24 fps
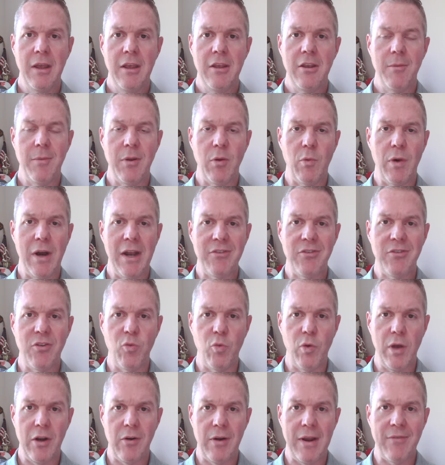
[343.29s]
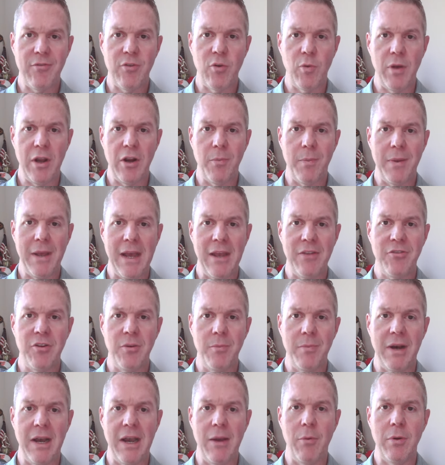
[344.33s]
You've been watching winter after winter pass you
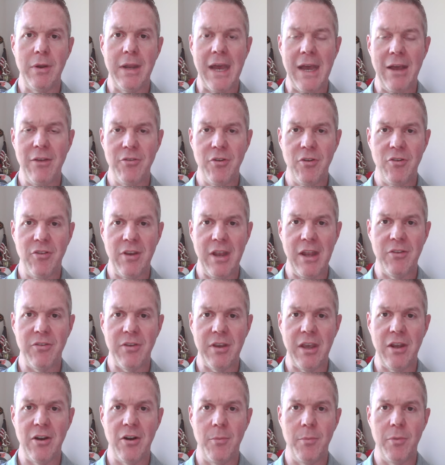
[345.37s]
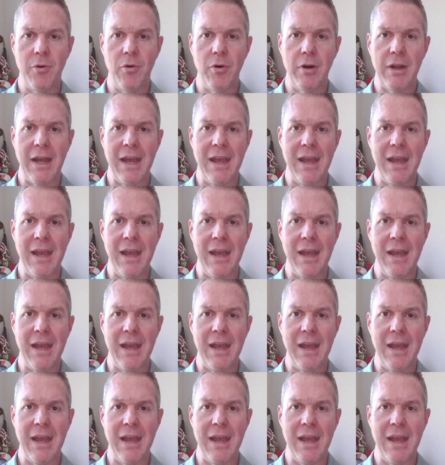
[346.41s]
by. Well, now's your chance to get on board.